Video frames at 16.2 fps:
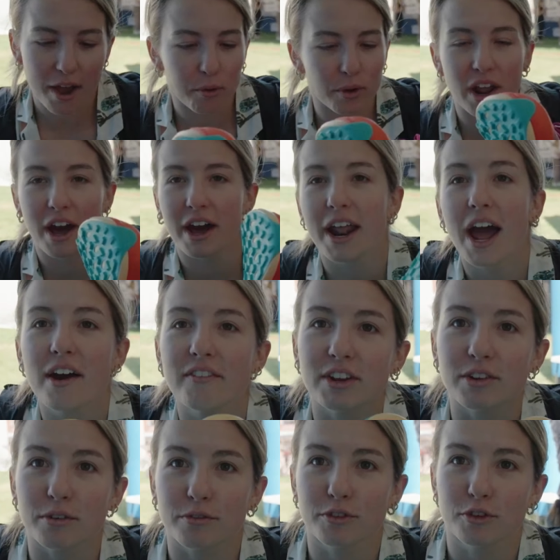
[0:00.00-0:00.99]
will not have
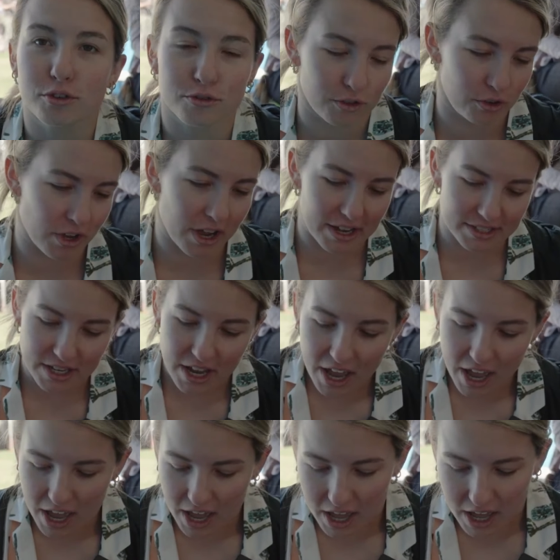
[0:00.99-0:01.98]
any reviews for you guys.
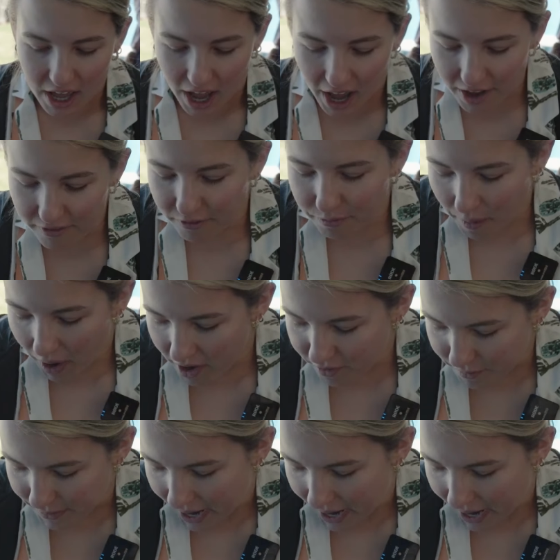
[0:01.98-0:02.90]
I've, I've been